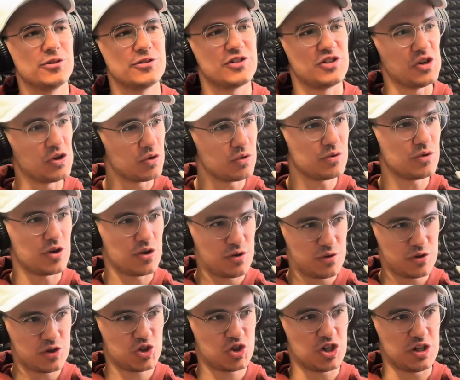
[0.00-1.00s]
Do you
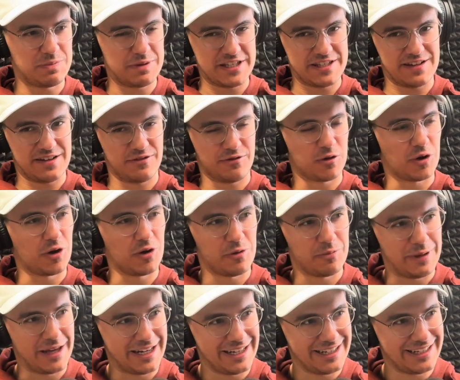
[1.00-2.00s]
use GPT 4.0
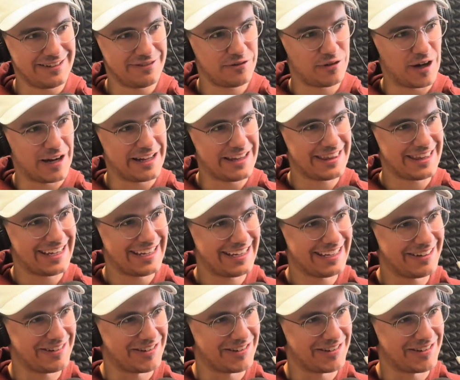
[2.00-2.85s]
mini for anything